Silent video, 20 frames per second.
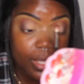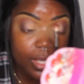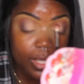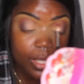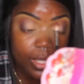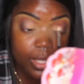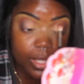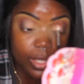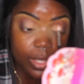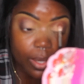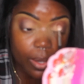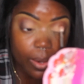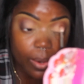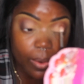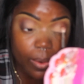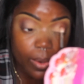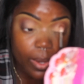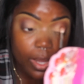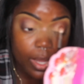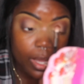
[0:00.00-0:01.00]

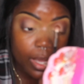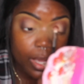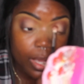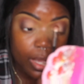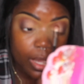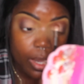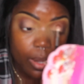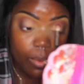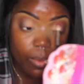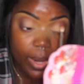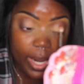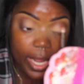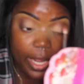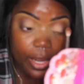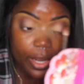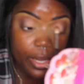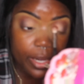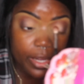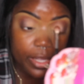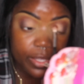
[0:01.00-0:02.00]
So when I
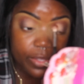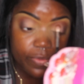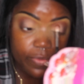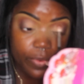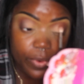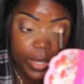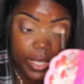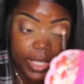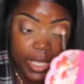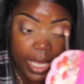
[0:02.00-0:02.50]
heard his voice,